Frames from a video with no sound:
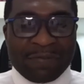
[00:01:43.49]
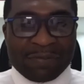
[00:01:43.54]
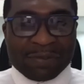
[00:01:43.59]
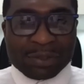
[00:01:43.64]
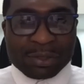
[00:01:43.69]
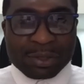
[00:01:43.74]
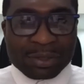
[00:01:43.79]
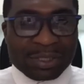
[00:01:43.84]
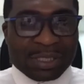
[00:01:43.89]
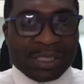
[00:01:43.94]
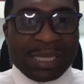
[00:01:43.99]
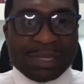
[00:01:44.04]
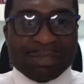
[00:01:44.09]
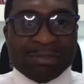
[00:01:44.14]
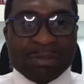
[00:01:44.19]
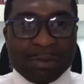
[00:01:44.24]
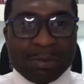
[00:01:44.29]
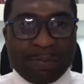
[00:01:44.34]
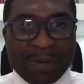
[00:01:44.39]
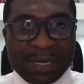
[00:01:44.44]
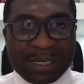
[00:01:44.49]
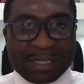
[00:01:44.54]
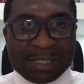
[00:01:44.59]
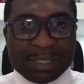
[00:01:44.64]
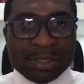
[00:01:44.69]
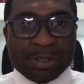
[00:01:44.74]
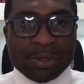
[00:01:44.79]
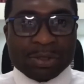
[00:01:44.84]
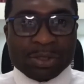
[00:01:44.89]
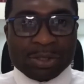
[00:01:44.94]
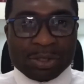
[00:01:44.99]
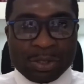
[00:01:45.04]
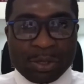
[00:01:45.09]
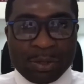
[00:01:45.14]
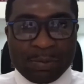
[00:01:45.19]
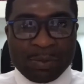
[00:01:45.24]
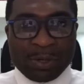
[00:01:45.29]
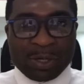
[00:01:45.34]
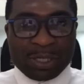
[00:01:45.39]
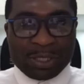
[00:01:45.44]
successful person or
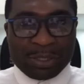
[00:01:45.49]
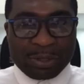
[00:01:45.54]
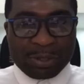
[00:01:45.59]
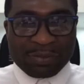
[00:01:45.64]
somebody